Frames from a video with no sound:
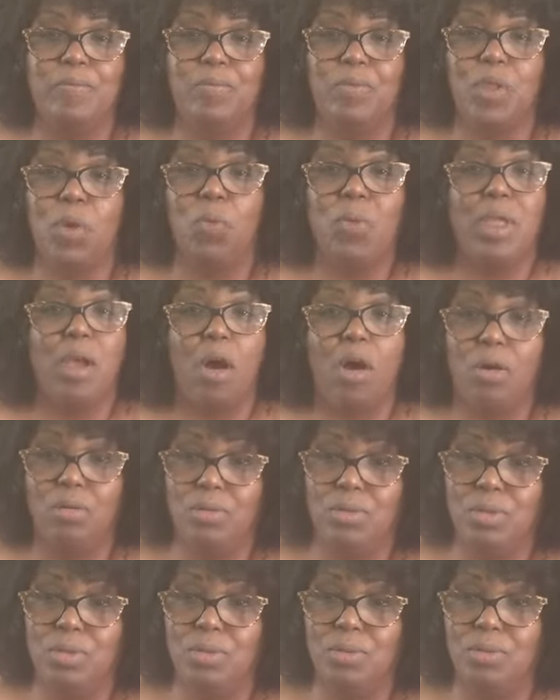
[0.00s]
We
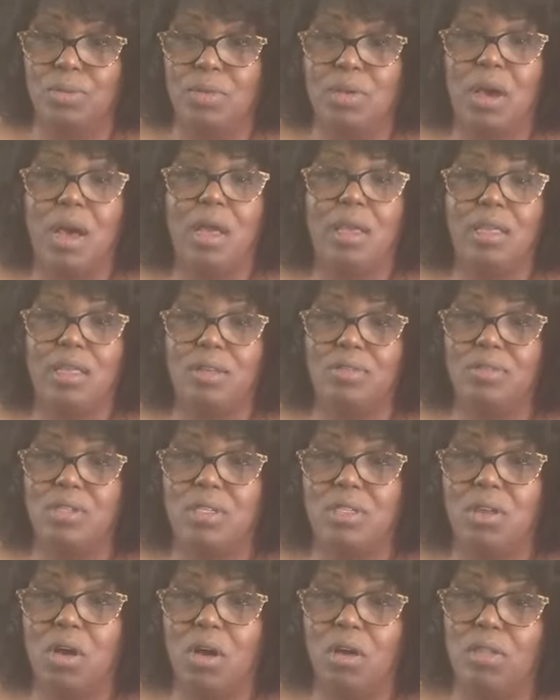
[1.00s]
all do. God gives
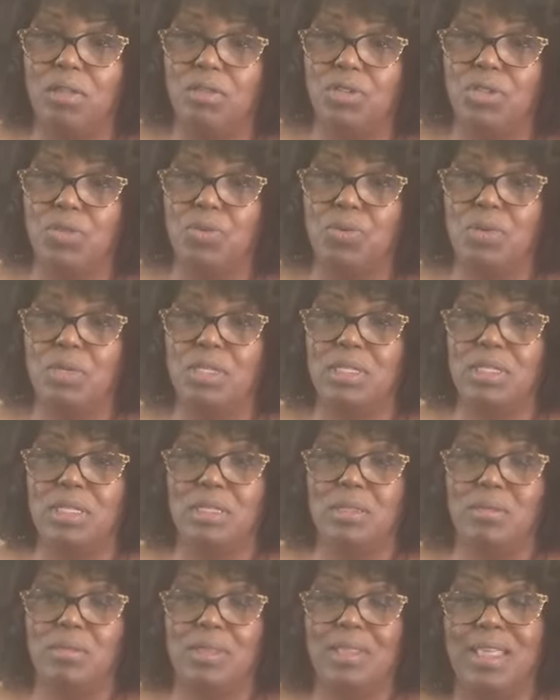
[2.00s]
us all the choice.
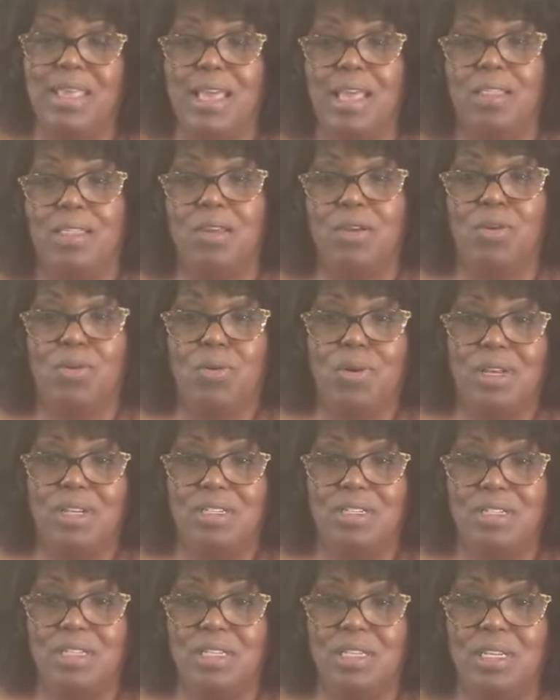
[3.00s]
The, the
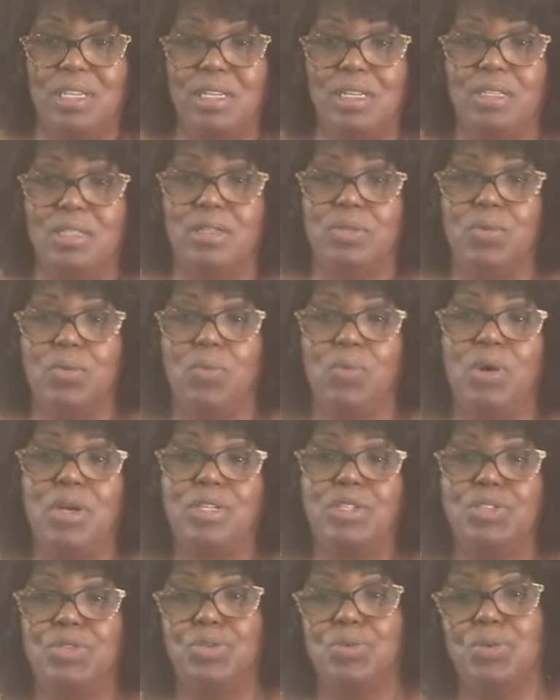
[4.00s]
question is,
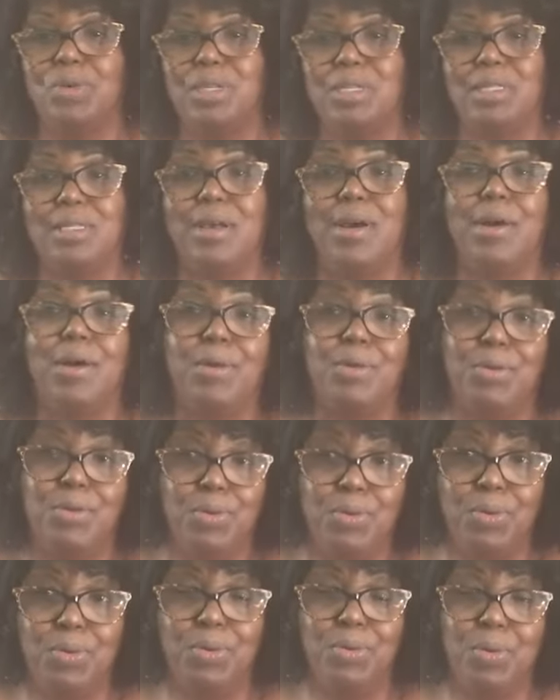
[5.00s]
what choice are
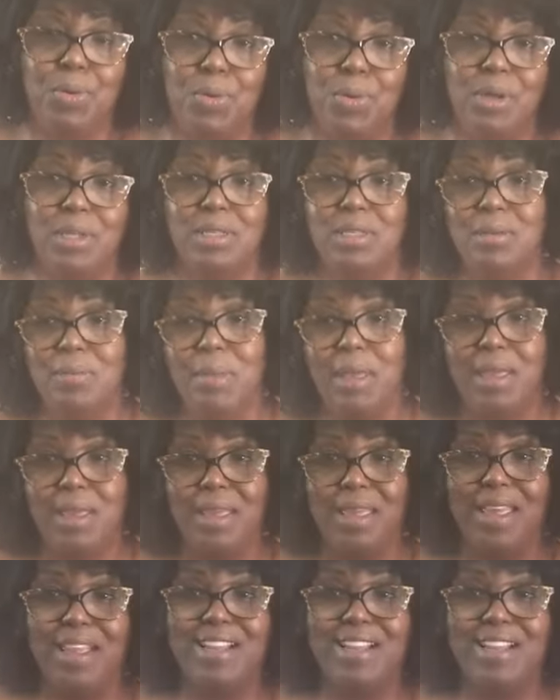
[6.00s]
you going to make?